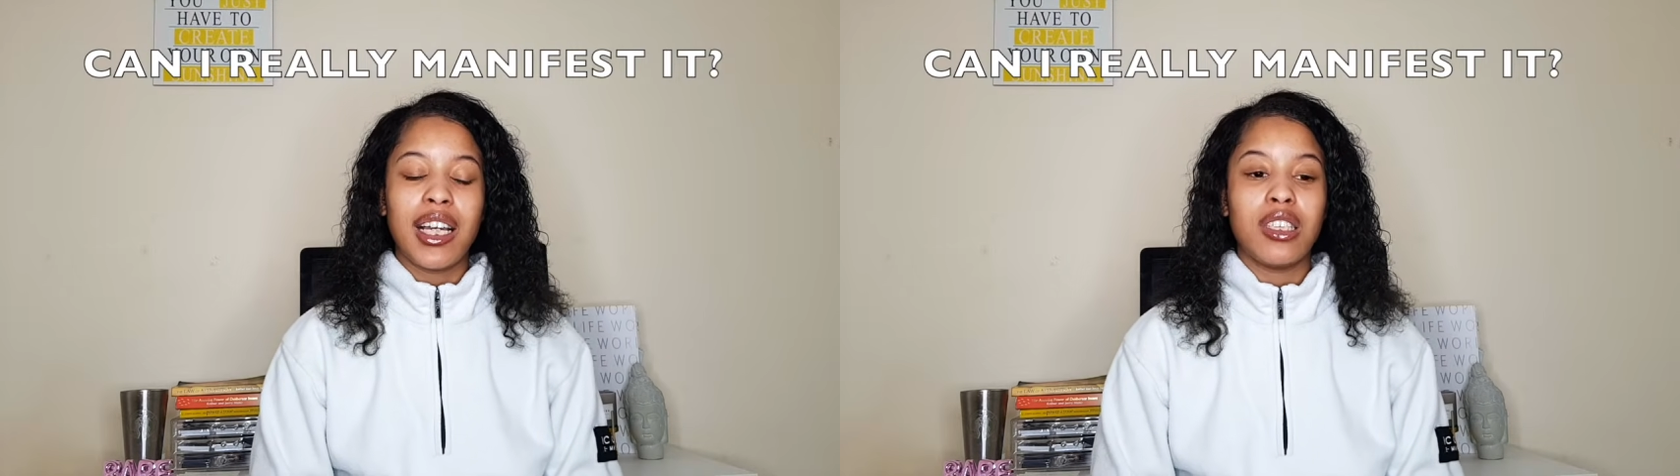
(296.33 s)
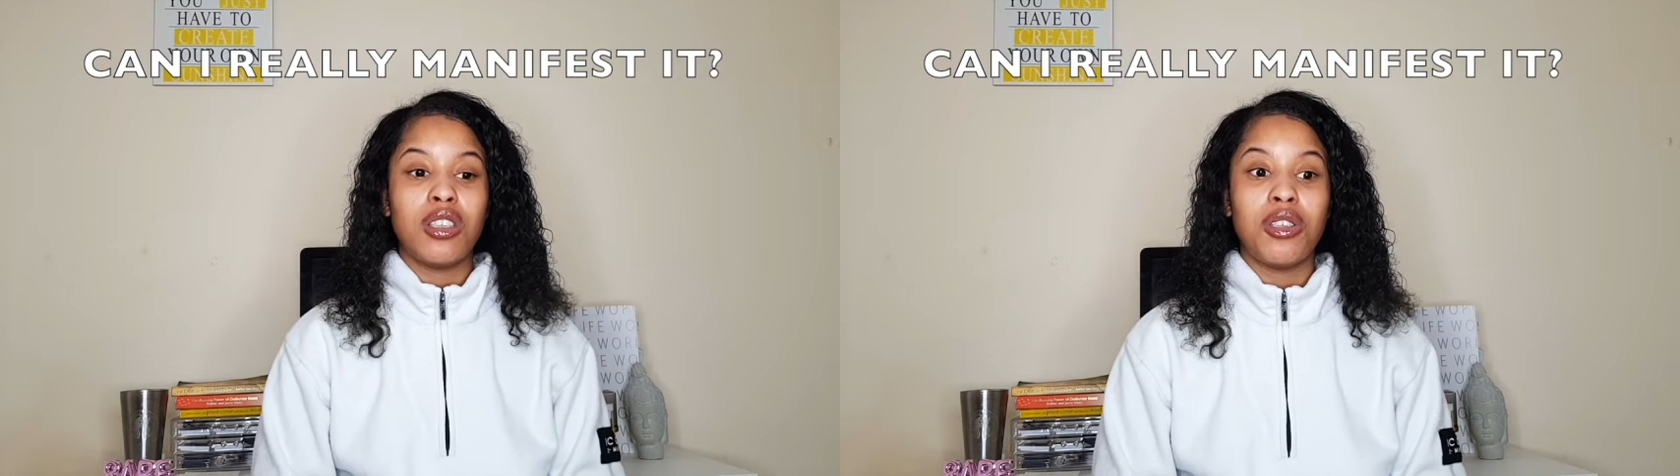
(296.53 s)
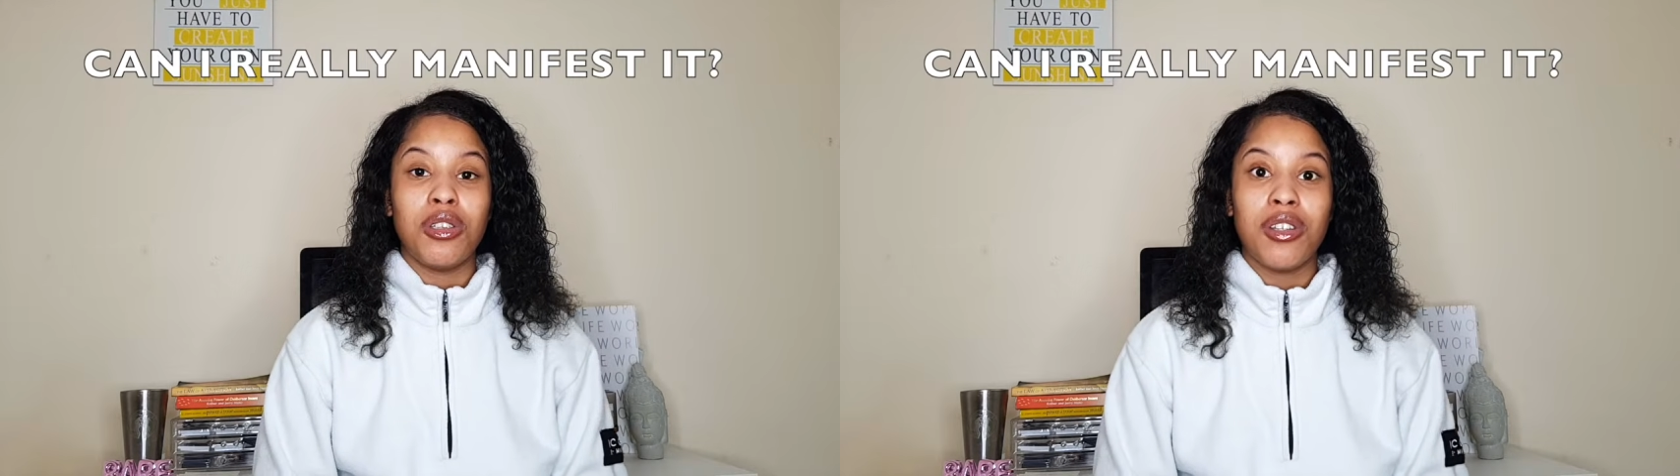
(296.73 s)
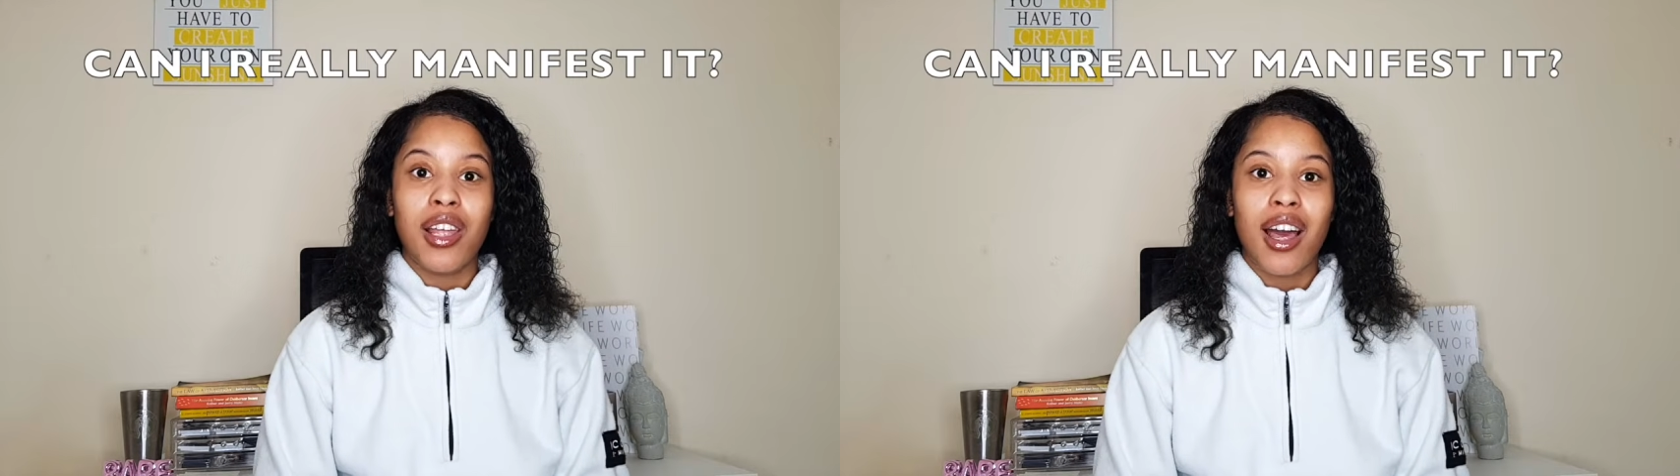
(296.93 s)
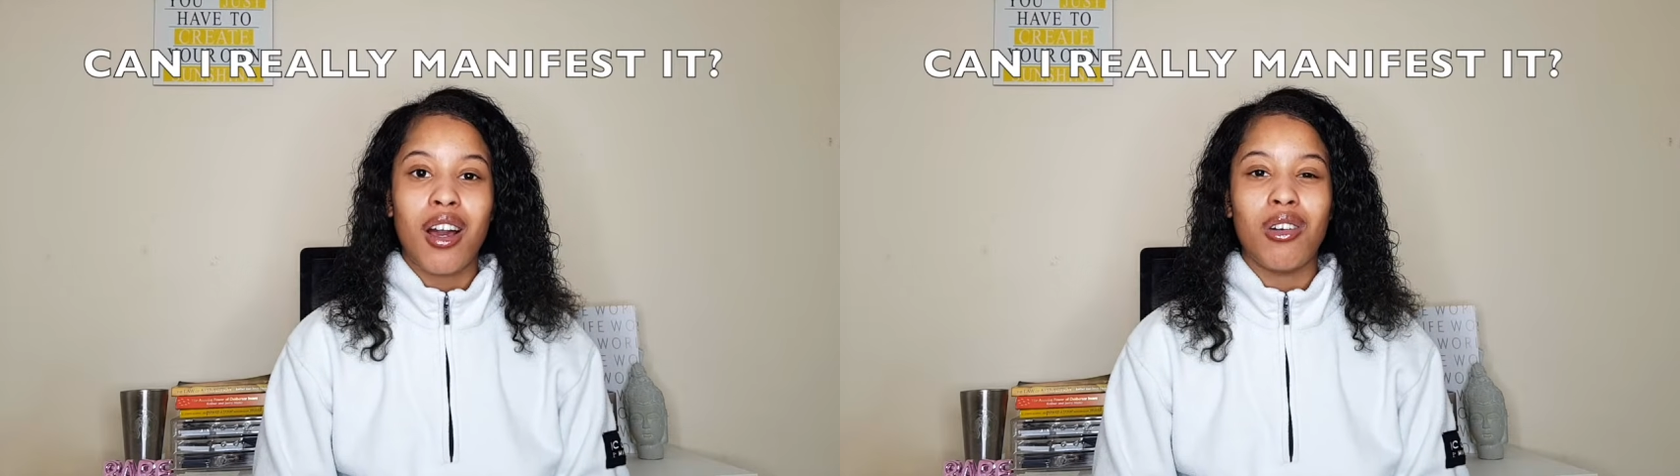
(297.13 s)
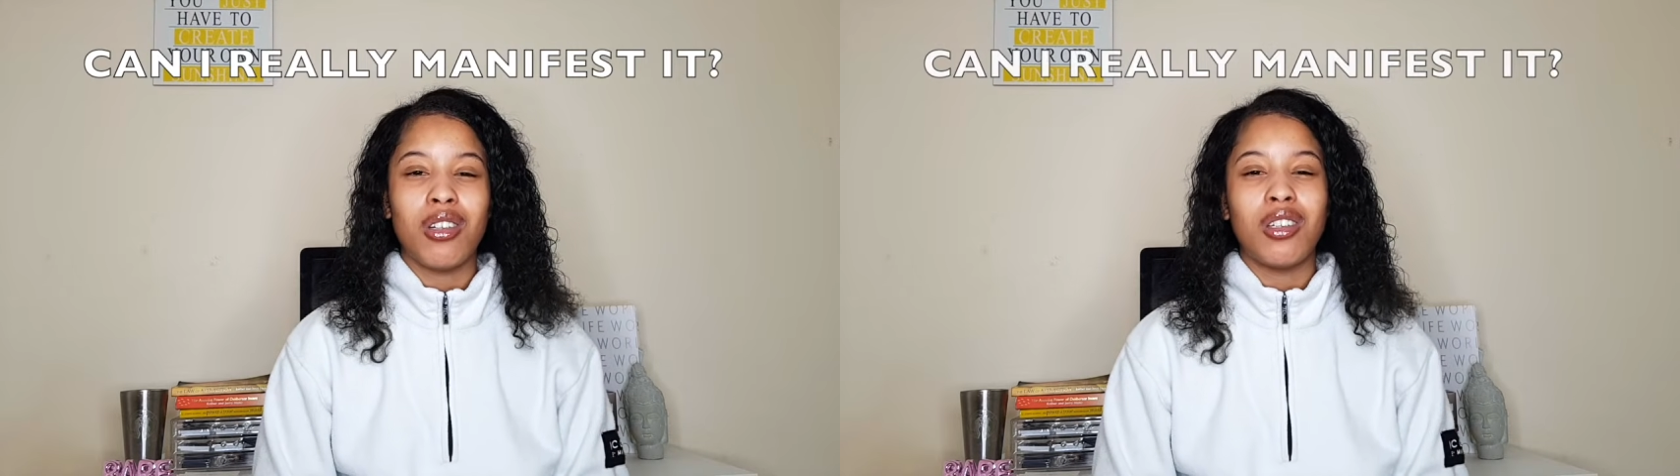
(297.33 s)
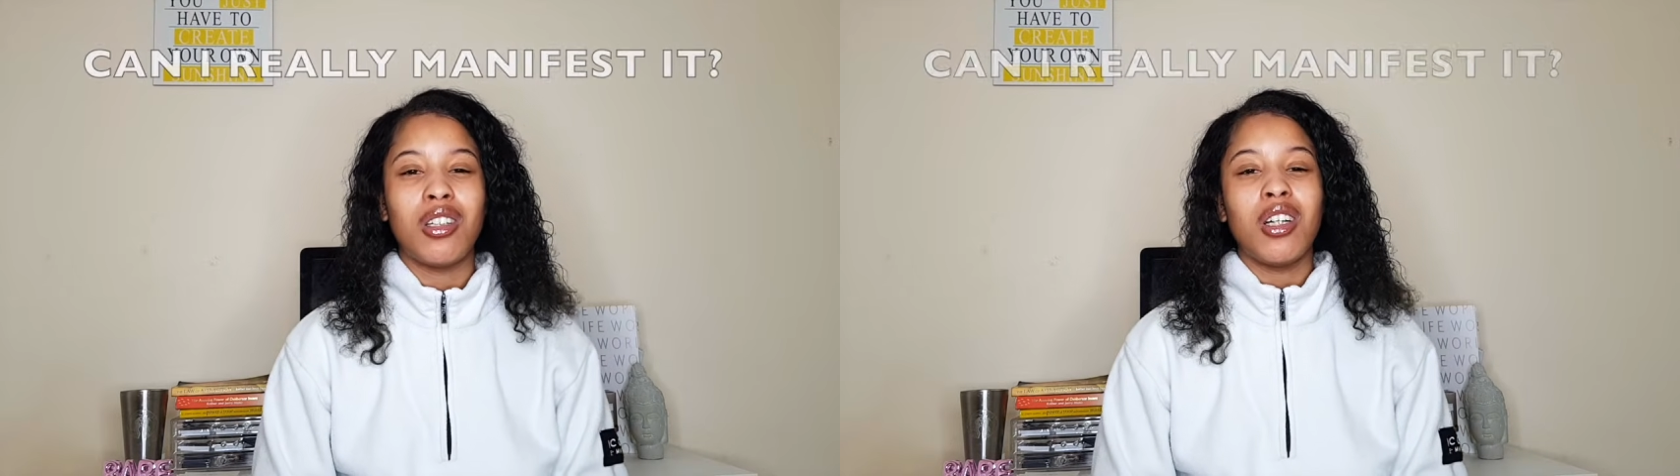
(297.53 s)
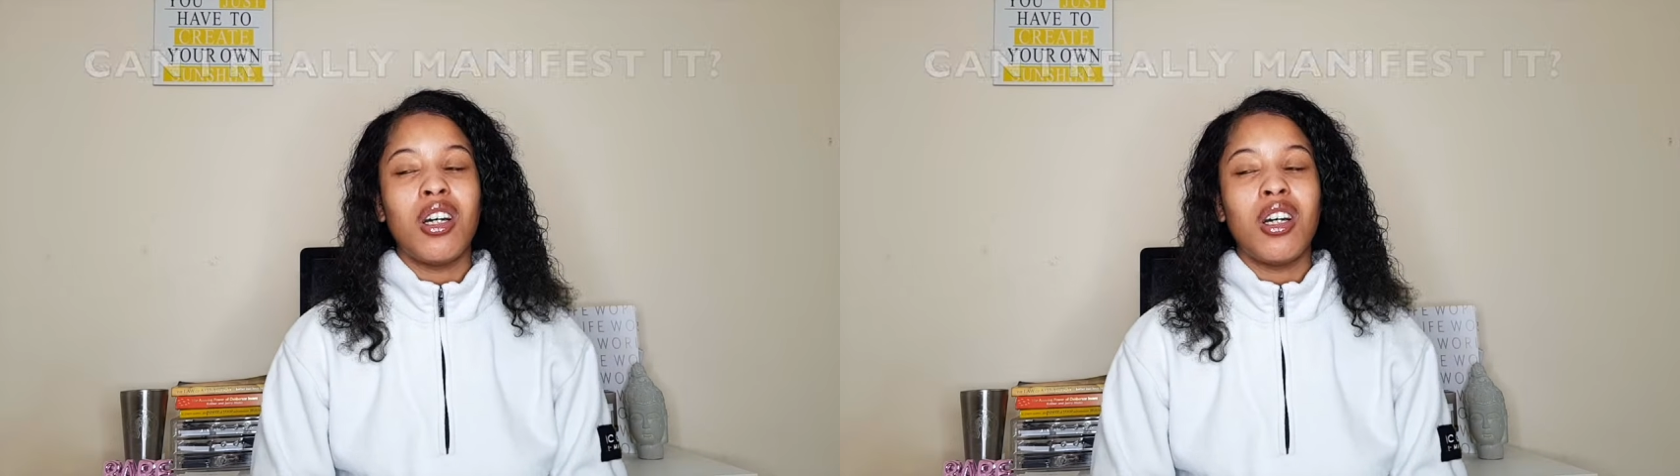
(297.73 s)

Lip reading: can do that, or